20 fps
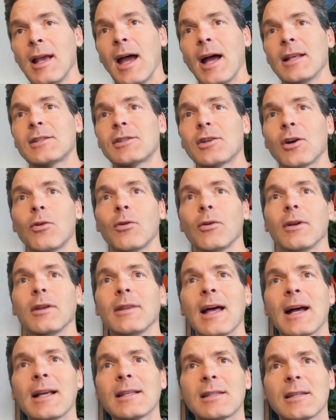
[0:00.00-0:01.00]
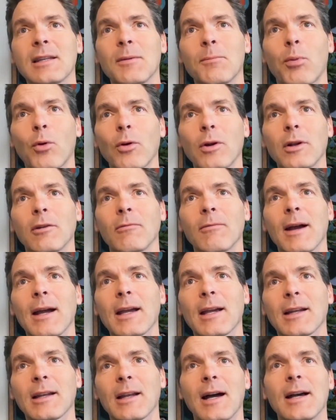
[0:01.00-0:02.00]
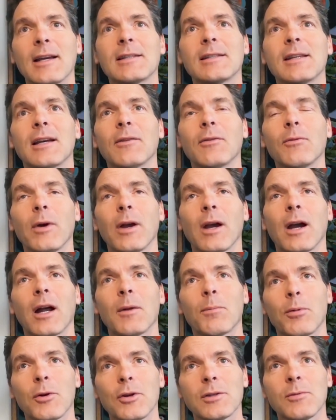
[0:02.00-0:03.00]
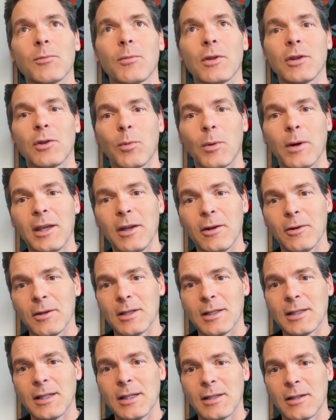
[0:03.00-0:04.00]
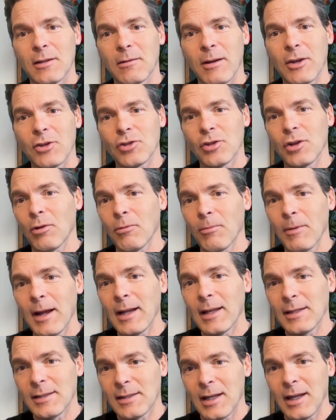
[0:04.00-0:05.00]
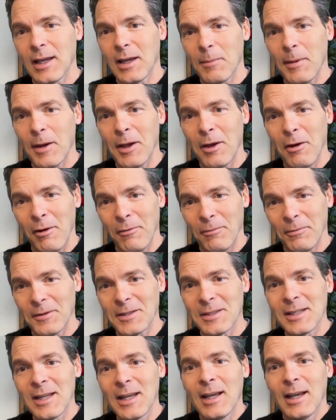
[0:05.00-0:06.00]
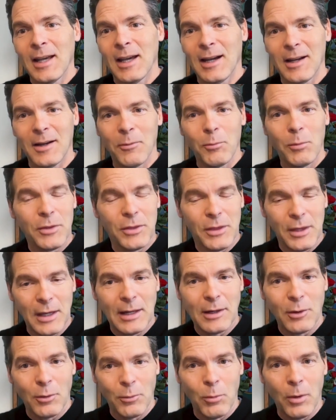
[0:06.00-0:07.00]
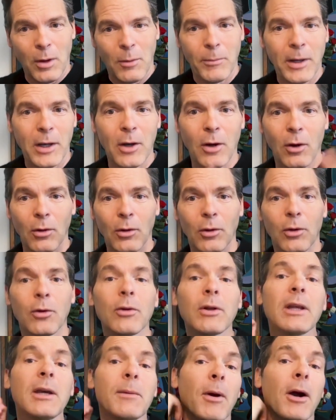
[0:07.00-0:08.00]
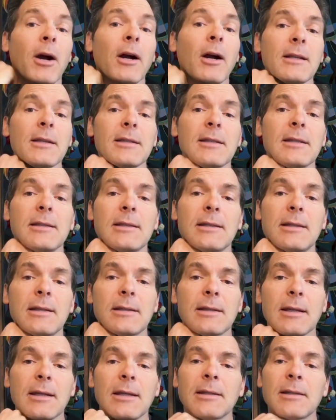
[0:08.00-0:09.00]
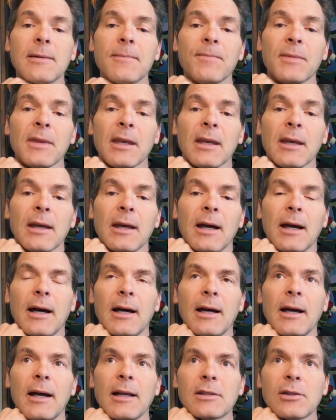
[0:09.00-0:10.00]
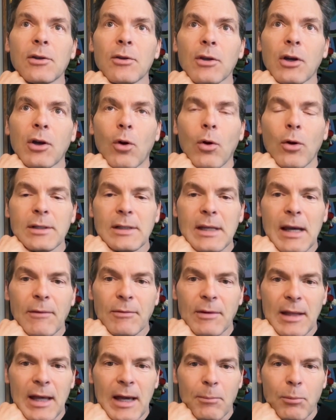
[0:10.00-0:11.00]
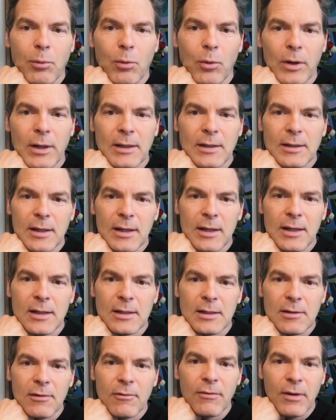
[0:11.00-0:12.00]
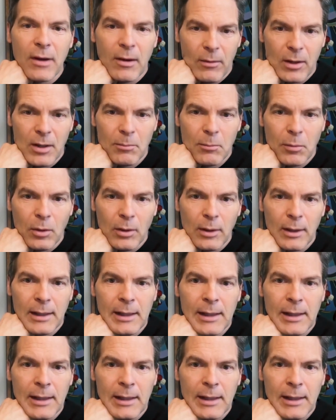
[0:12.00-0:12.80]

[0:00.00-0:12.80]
And so that's important to recognize that we got a person with a 20-year disease duration already sitting in my office with that what we call early Parkinson's disease. And so the course after that point is variable.